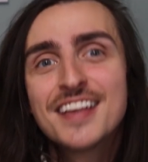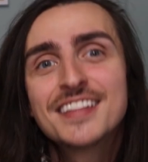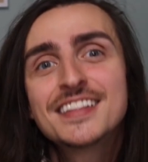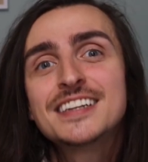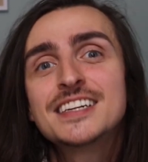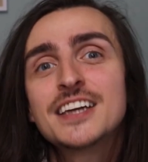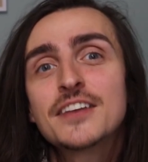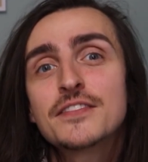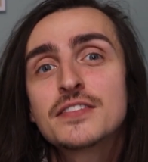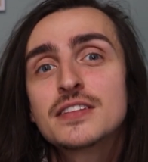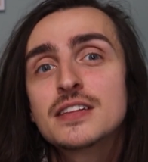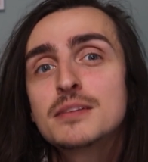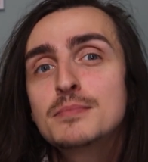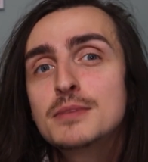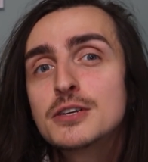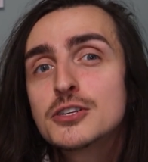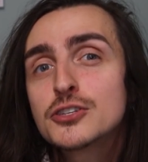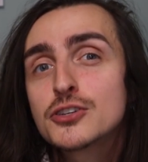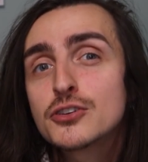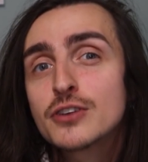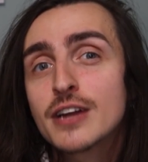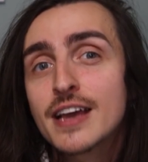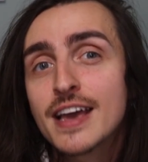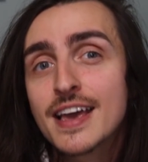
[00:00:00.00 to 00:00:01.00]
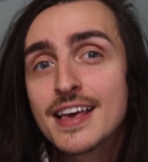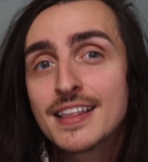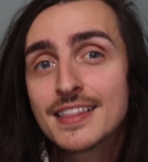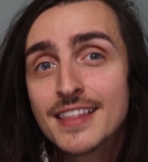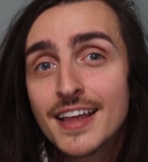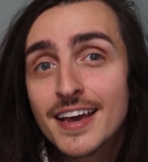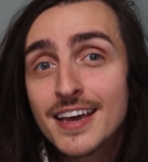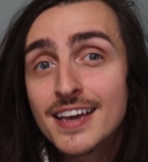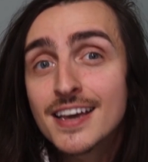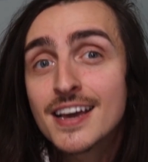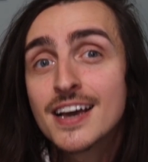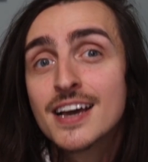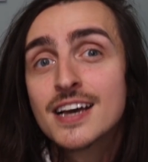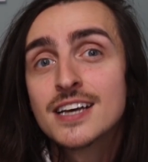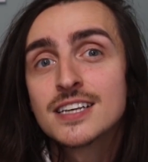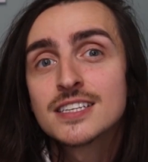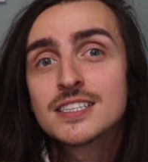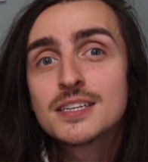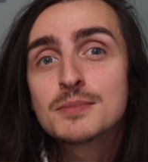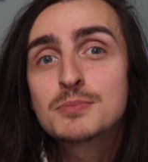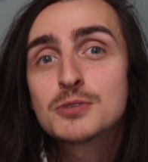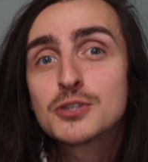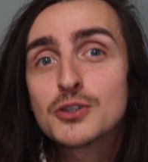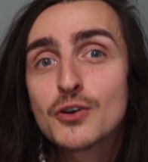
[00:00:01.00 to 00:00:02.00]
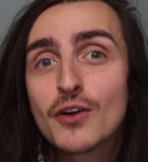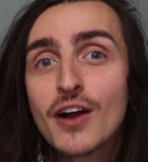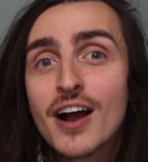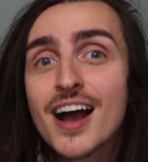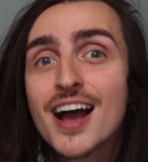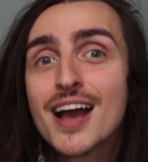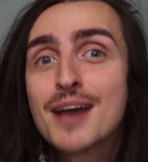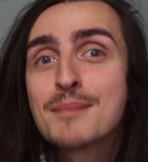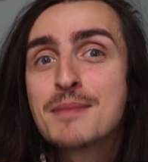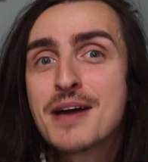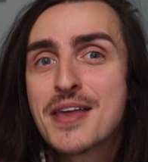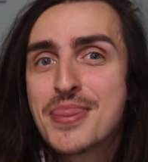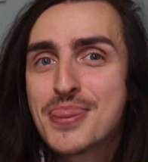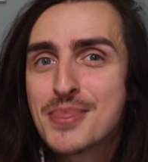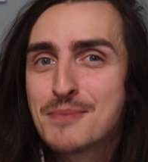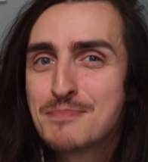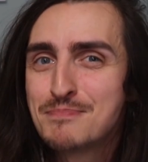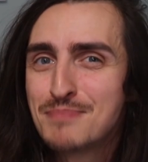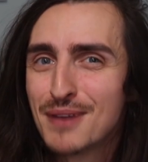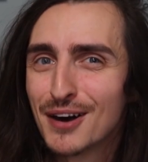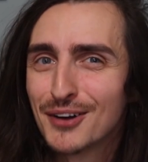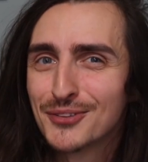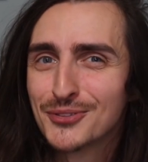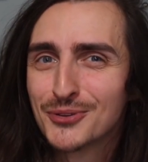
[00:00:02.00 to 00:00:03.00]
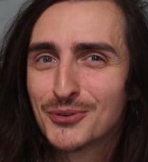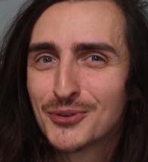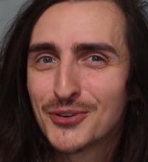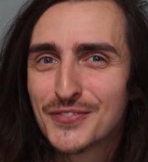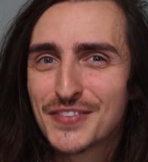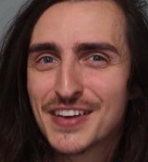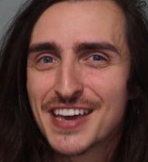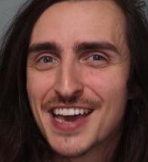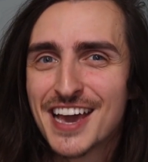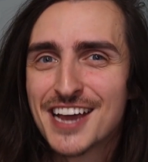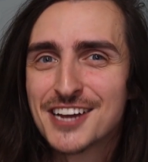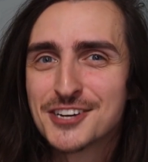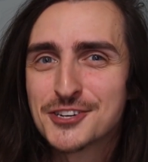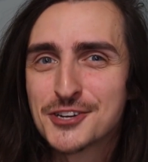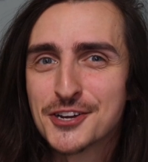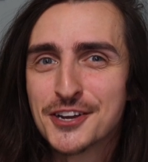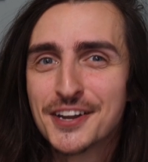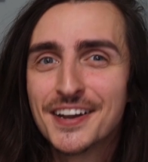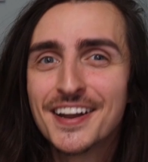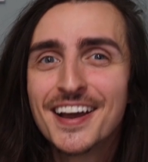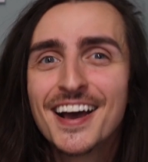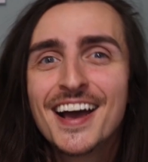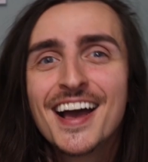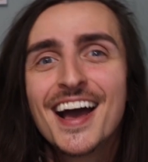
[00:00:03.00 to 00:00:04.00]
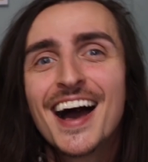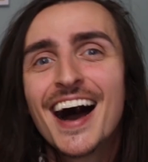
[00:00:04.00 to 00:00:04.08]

then definitely be sure to hit like, subscribe, and the bell notification.